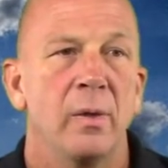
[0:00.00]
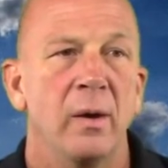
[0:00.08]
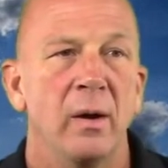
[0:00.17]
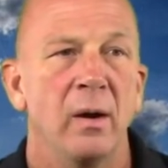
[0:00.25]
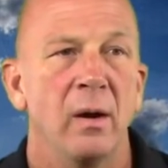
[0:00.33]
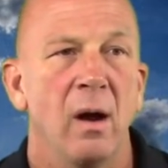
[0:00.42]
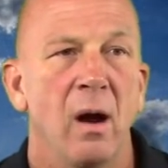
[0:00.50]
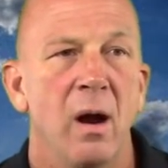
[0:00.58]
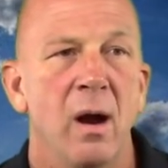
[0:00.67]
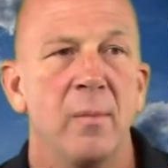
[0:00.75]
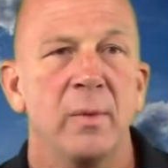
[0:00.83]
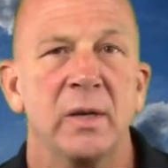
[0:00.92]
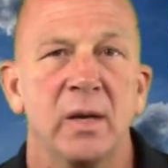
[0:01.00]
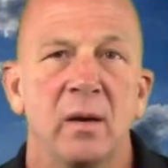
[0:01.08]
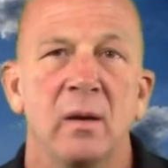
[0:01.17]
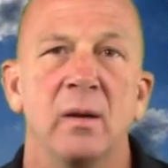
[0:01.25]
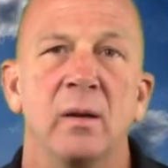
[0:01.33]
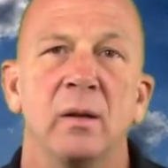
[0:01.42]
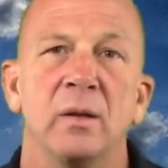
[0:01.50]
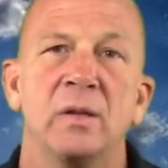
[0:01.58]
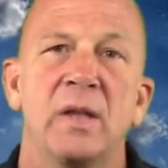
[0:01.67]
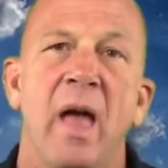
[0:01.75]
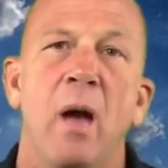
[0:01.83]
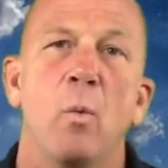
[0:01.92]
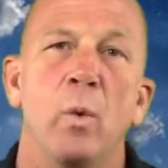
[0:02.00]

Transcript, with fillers: There are materials that